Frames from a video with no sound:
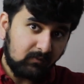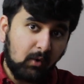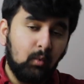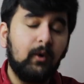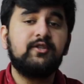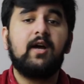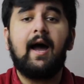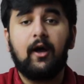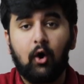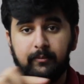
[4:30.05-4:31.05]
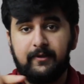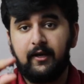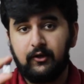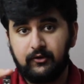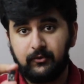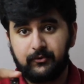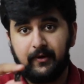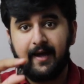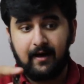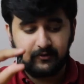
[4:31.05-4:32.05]
which I hope that you don't
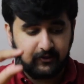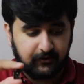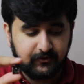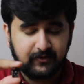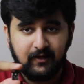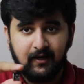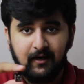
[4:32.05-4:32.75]
really have to use,